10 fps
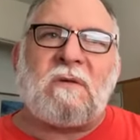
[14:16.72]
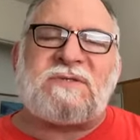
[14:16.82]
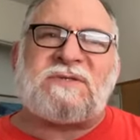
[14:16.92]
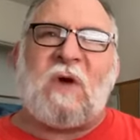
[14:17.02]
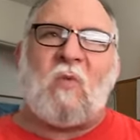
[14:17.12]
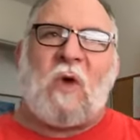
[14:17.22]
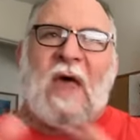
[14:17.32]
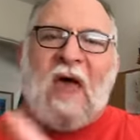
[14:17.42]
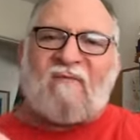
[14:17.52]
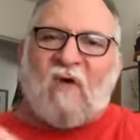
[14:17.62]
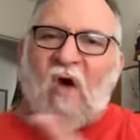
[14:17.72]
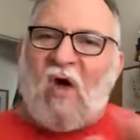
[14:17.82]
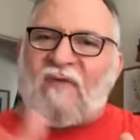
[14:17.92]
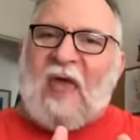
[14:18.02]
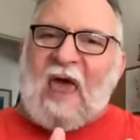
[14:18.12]
So we'll have
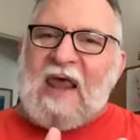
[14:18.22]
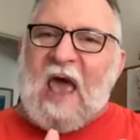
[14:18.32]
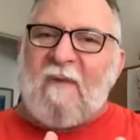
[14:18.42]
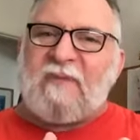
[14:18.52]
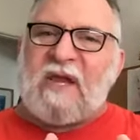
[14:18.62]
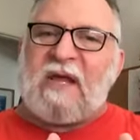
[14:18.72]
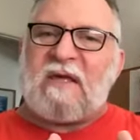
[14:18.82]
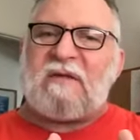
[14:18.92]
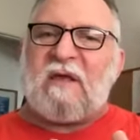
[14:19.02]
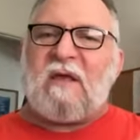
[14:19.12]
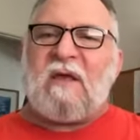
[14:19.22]
all that happening.